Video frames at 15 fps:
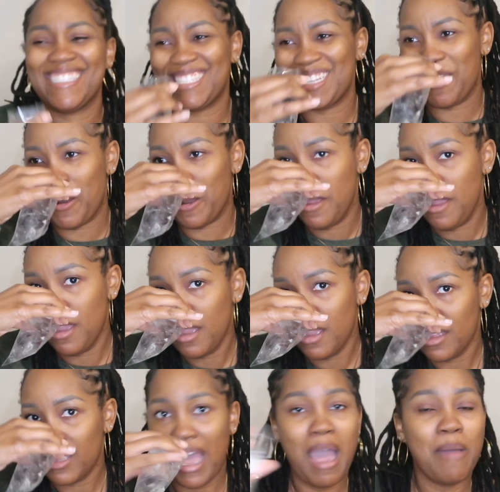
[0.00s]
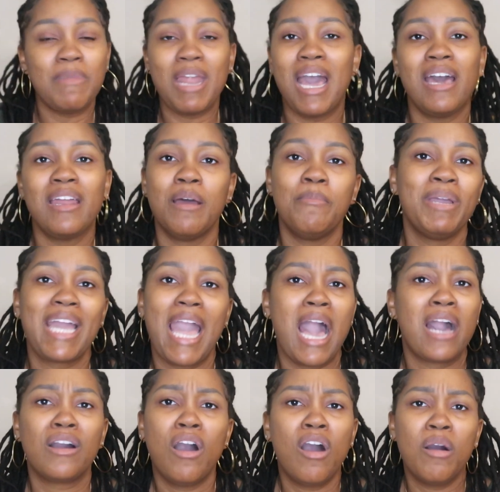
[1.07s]
So I'm not a big
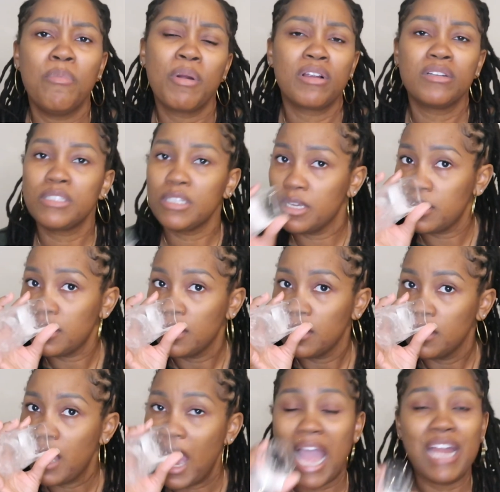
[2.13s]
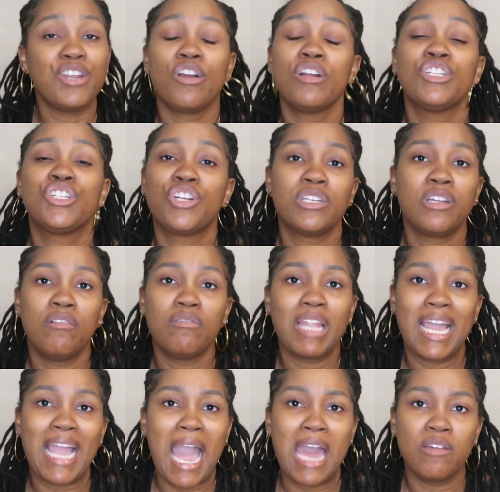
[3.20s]
alcohol person. I darn sure don't
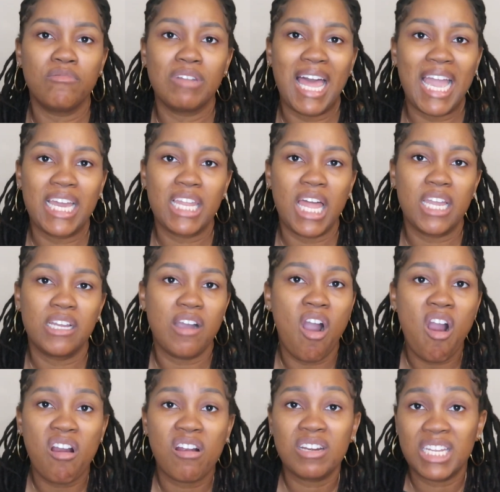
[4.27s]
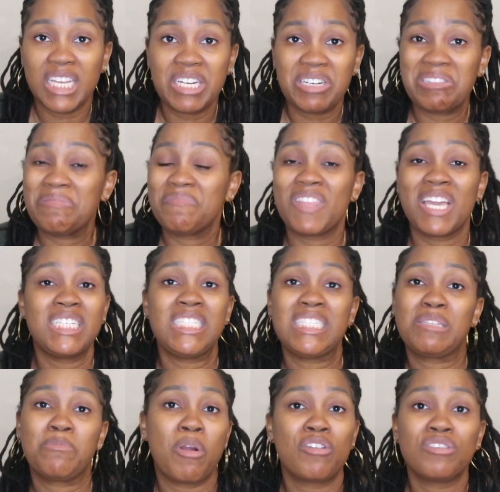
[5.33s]
like hard liquor. That's
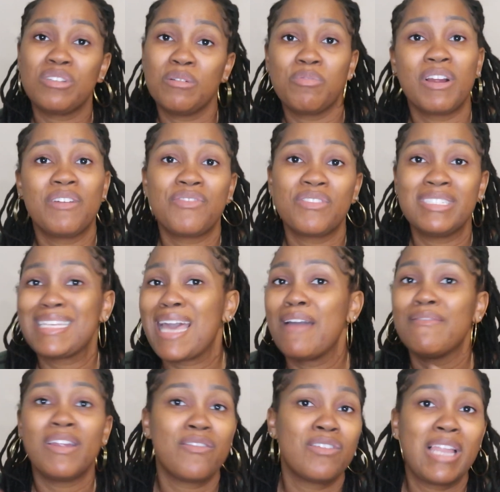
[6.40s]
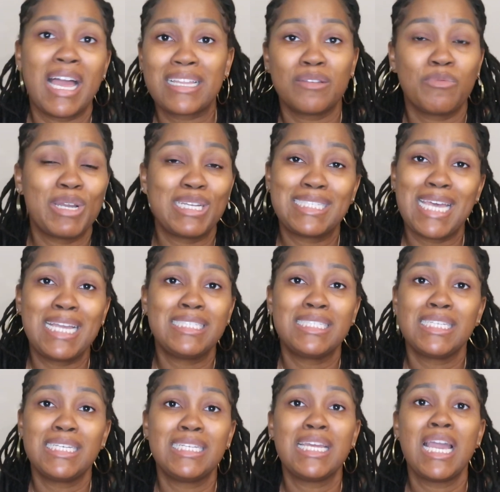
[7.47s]
just a personal preference. I've never liked the way it
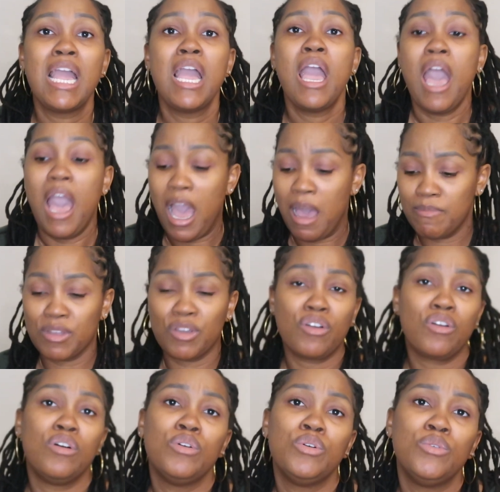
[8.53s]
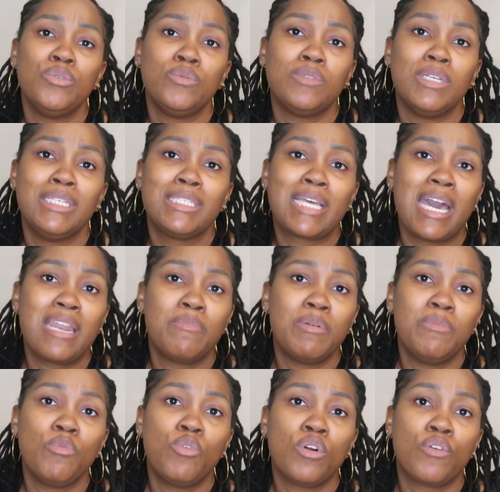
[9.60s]
tasted. I'm the girl who, it's got to be
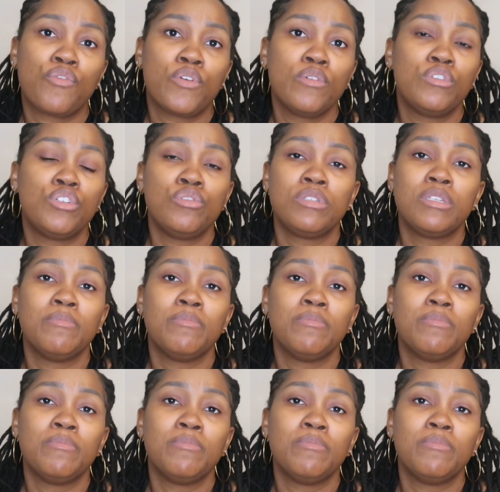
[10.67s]
more fruit juice